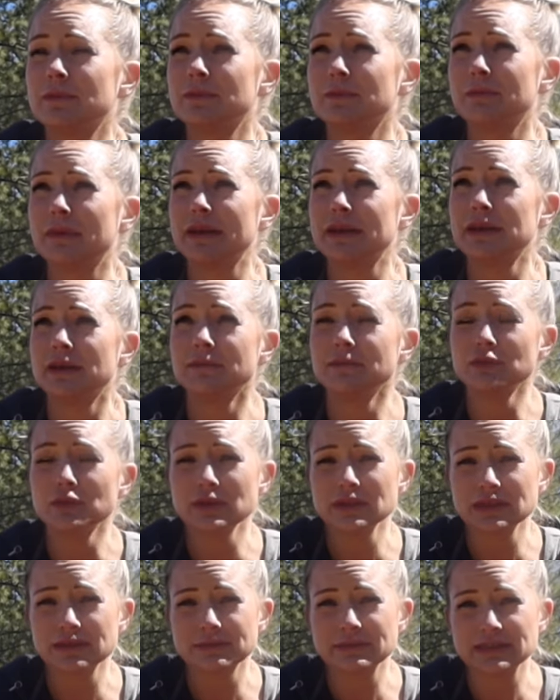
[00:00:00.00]
My number
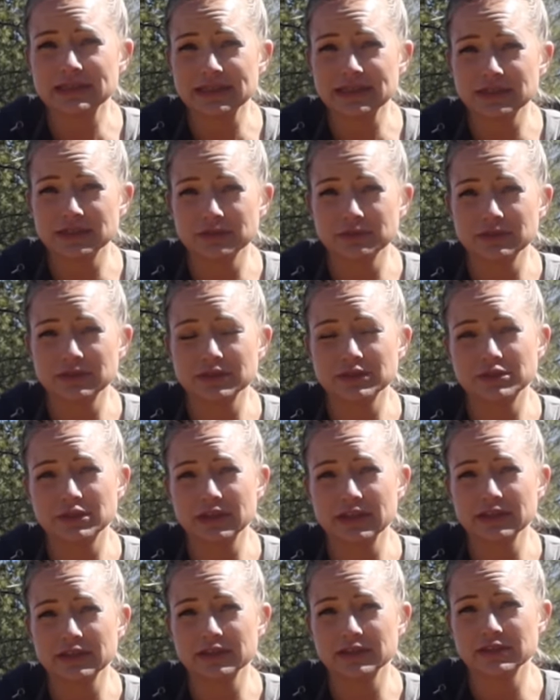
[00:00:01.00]
one limitation with the
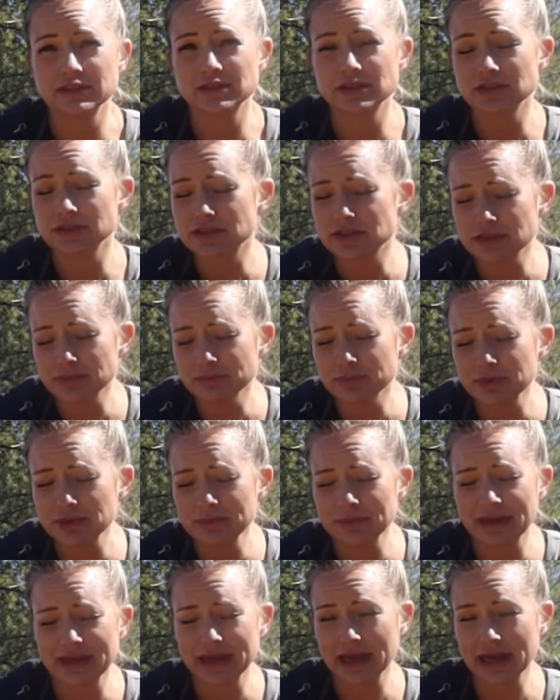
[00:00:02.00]
trailer is just simply my